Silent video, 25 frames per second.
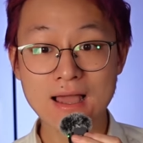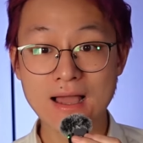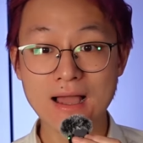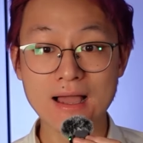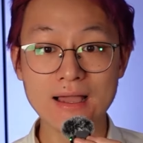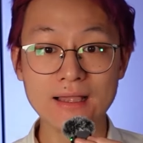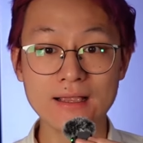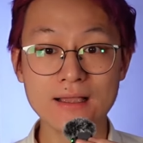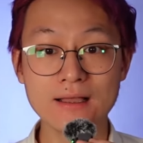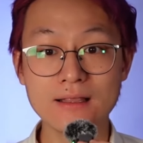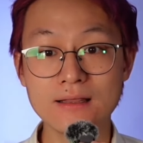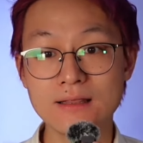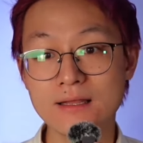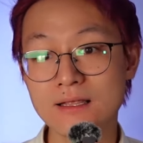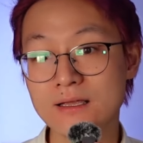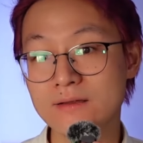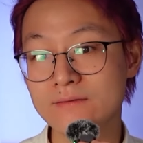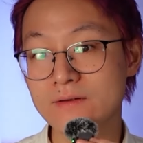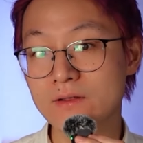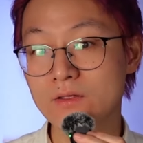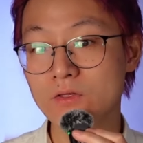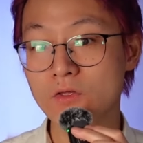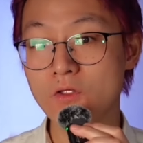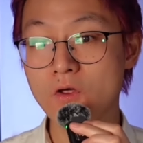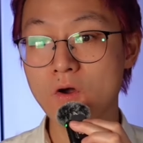I can live
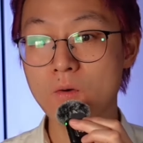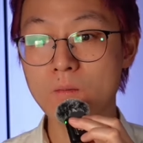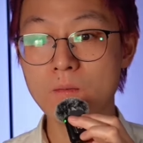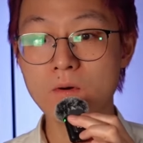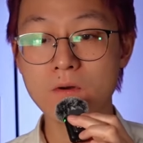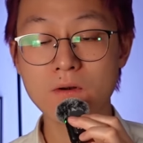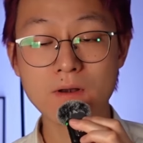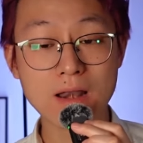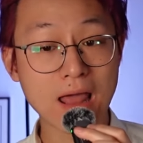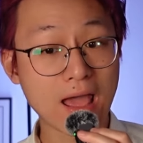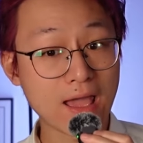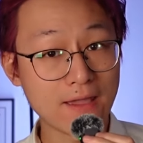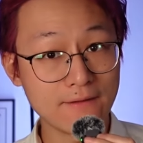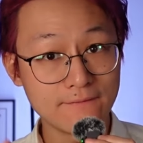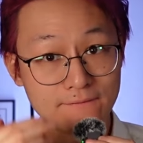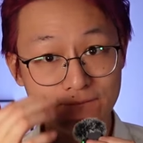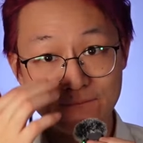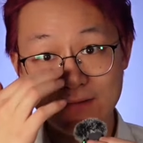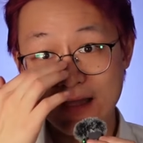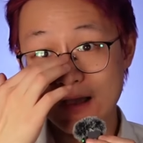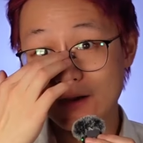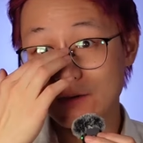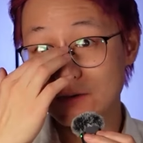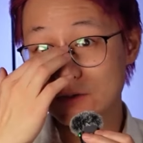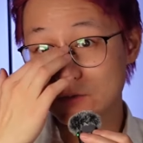a normal life.
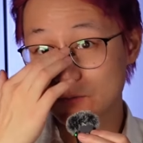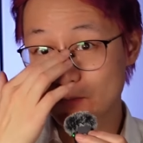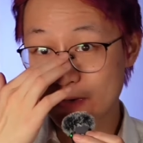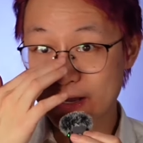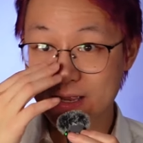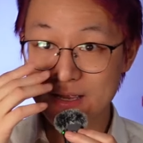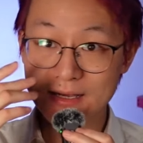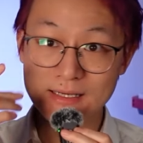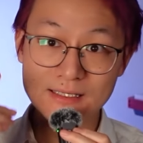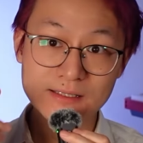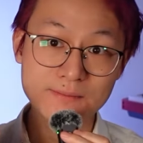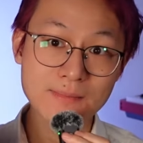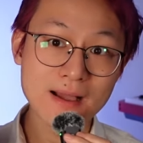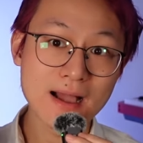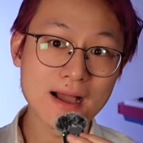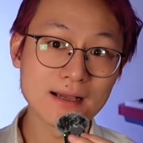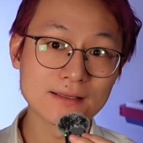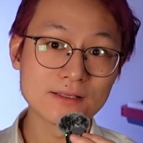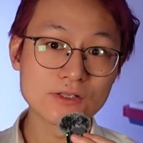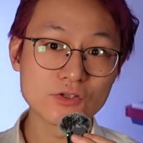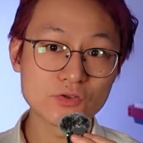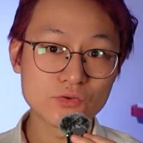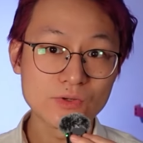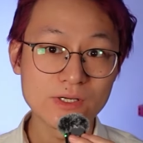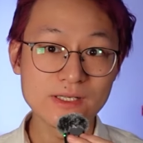I was raised by
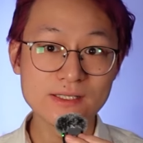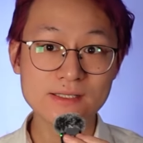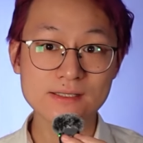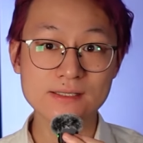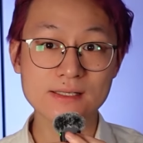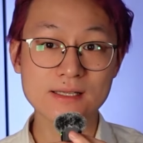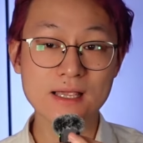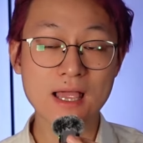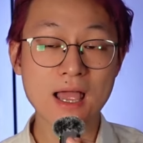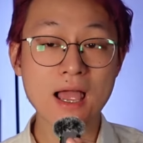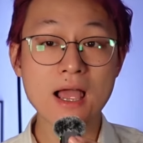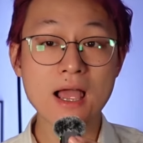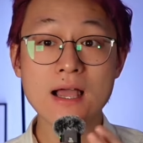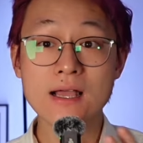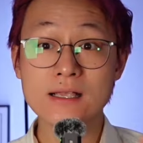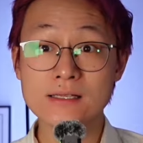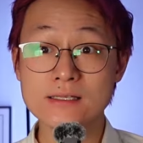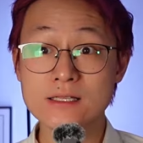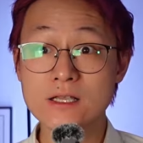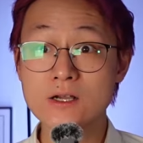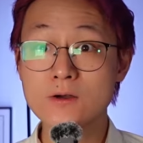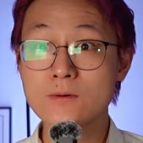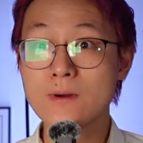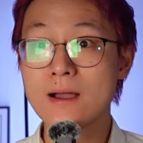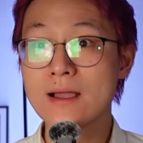the streets,
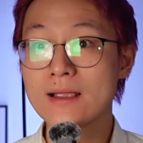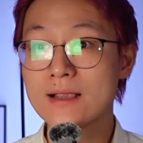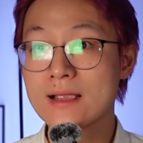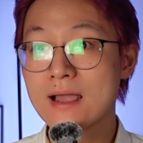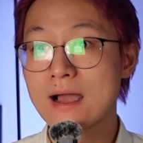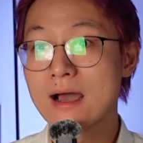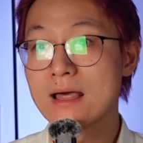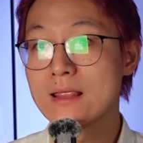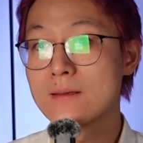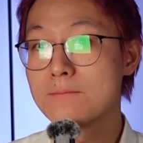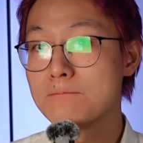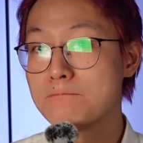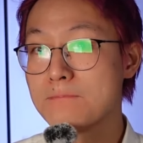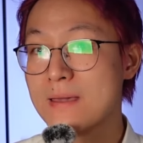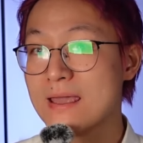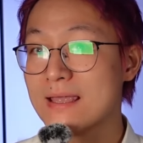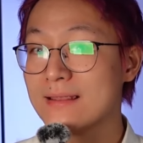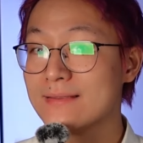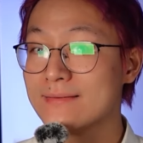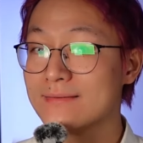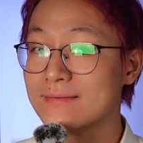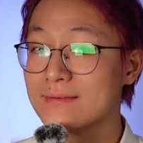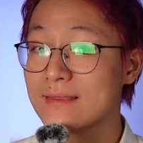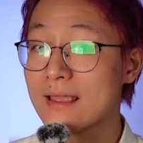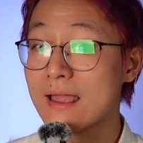so I gotta
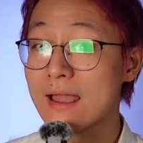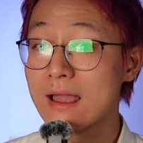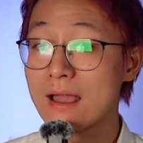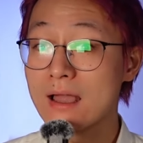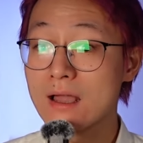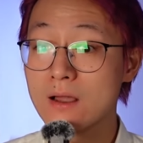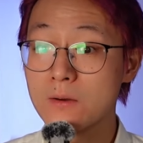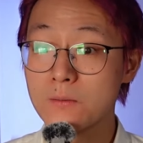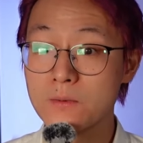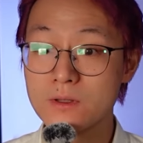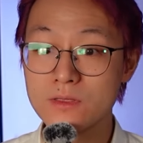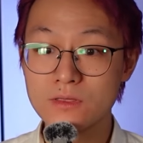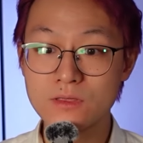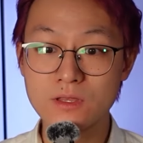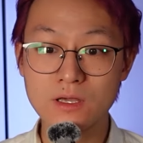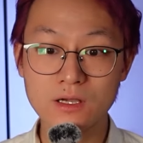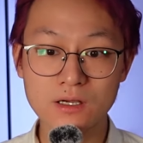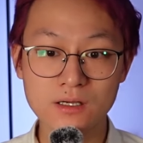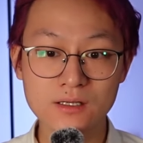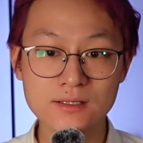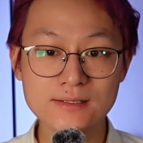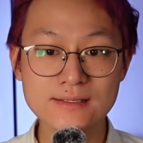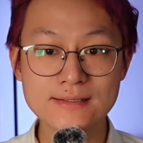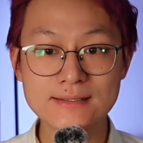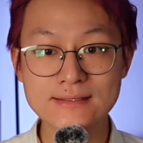beat down with the
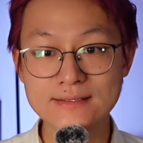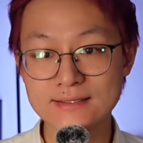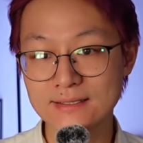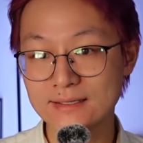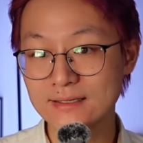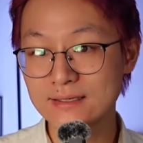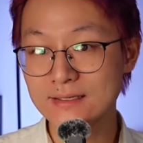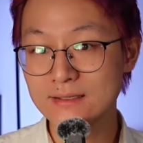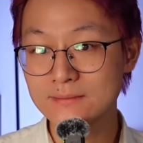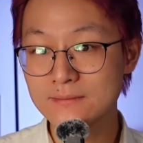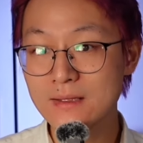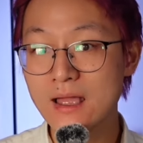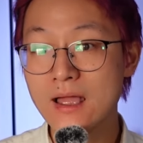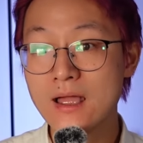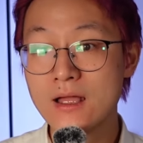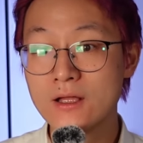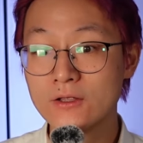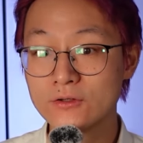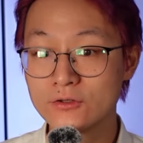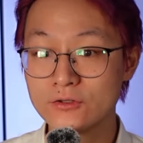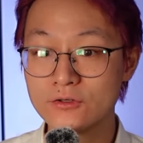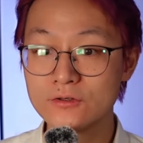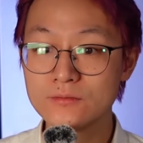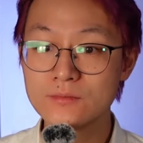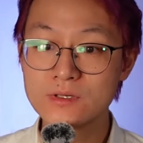hood team.
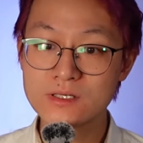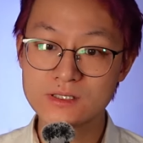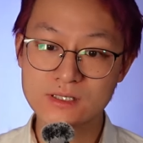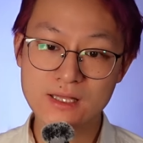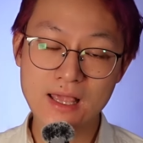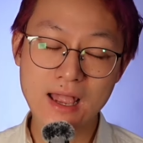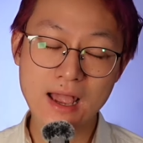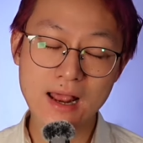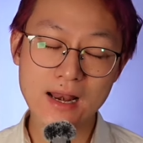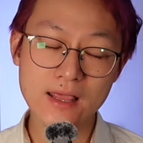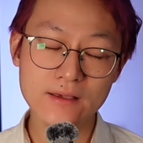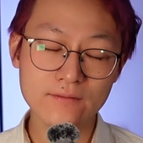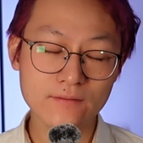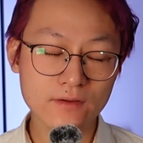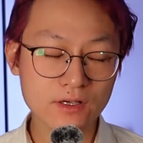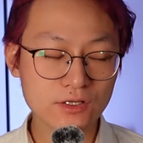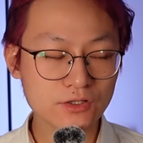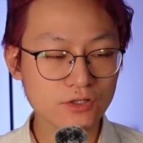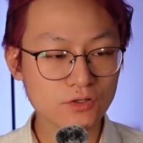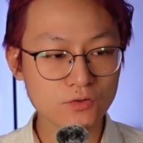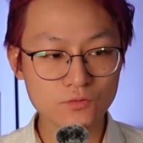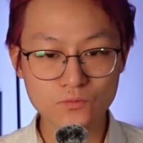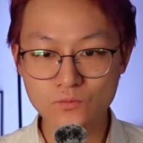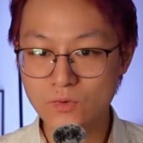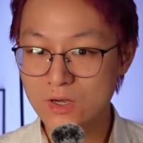Too much
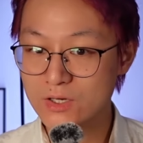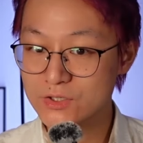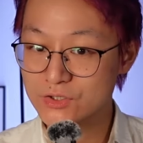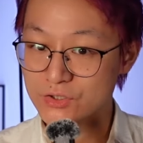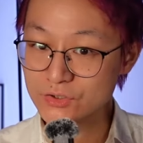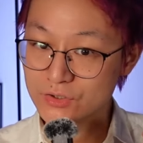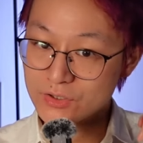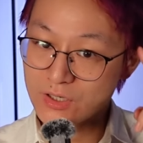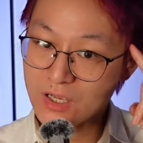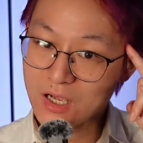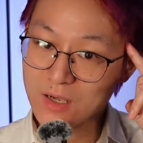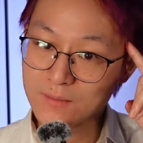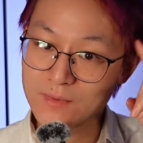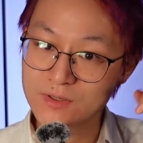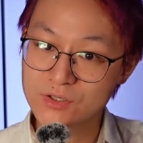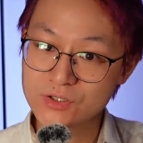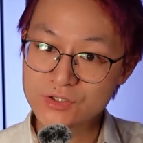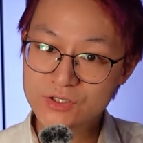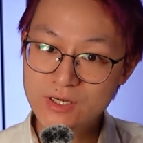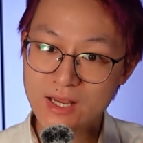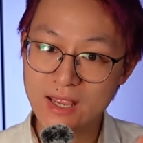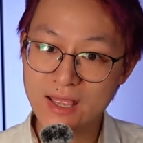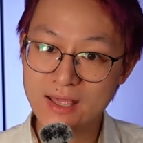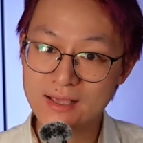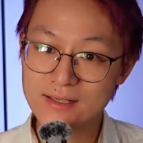television watching, got me
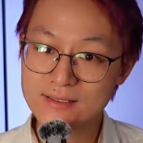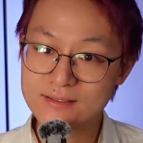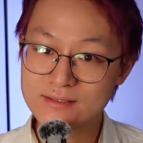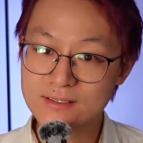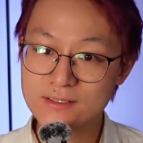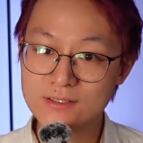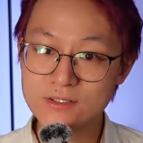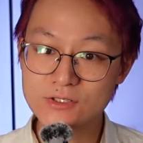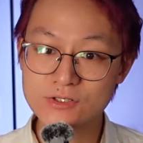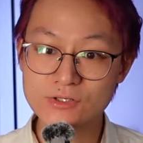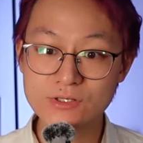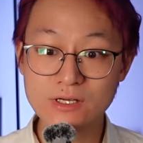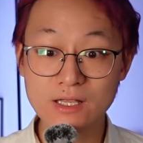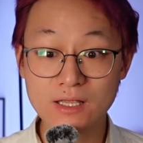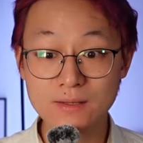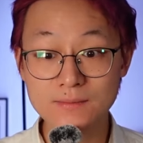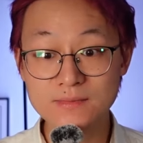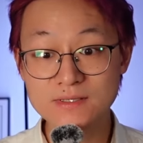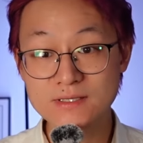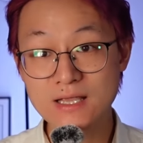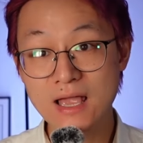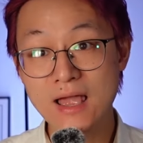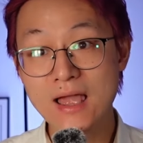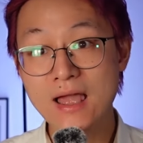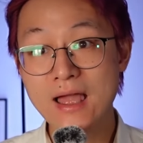chasing
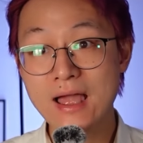dreams.